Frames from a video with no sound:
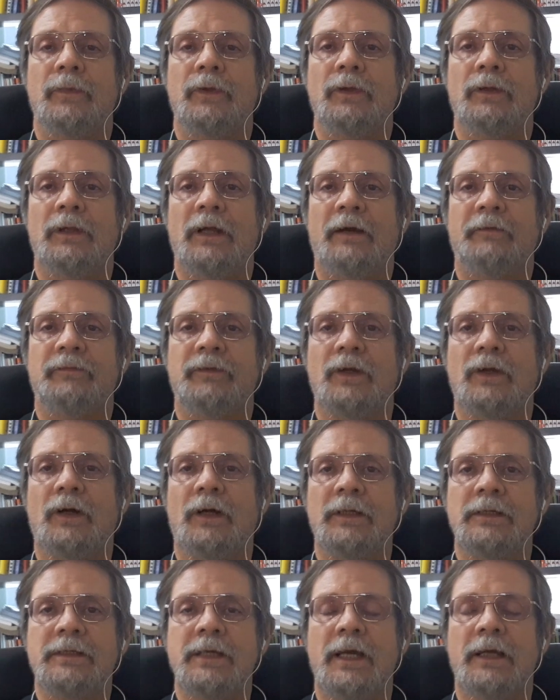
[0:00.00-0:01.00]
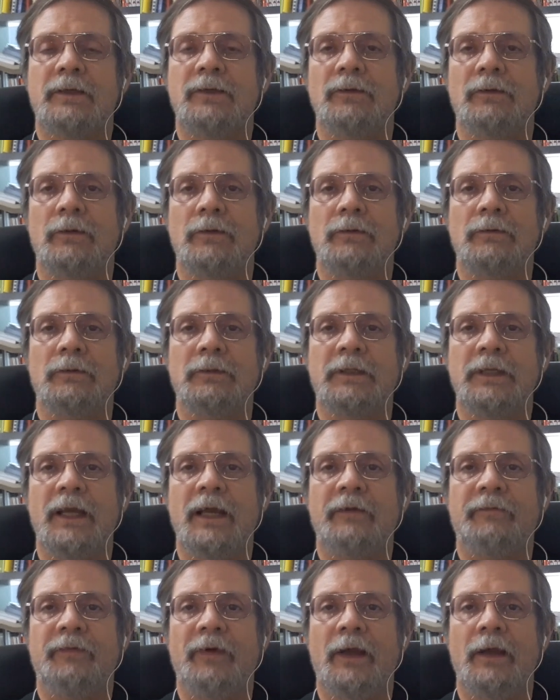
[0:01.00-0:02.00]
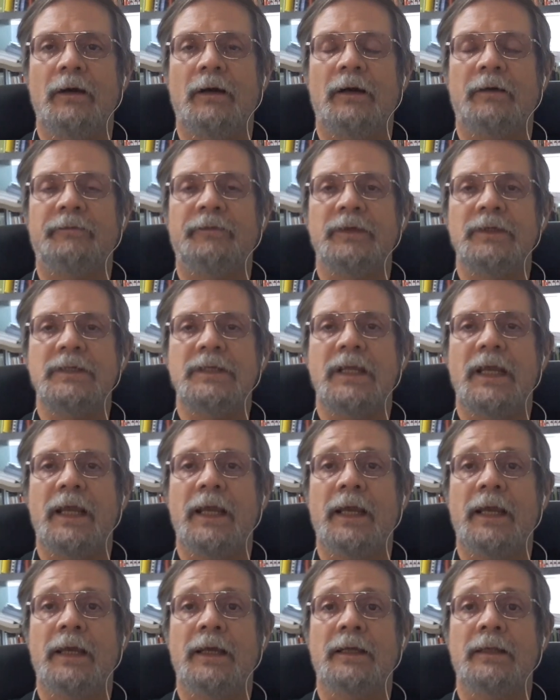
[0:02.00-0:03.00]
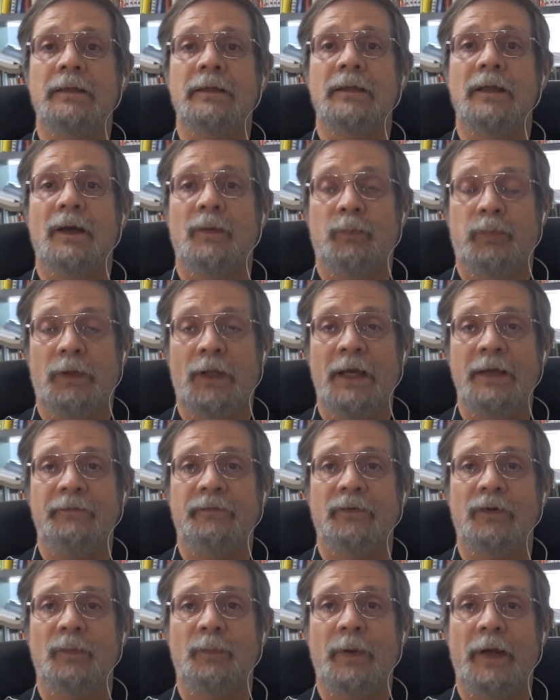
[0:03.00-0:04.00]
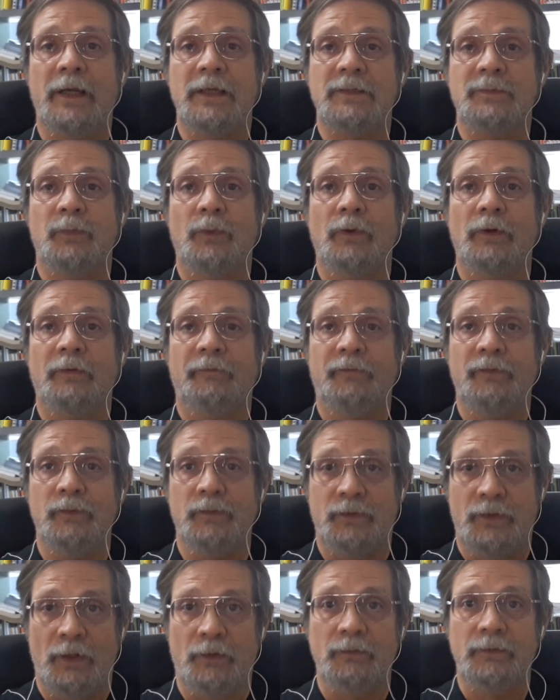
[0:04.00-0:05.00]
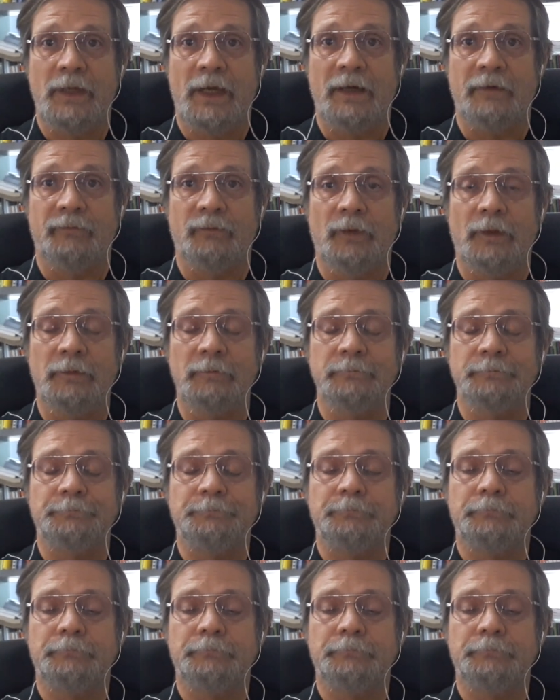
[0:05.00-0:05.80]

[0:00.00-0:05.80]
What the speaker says: You'll have to contact your local DFA office and apply for a passport if you don't have one.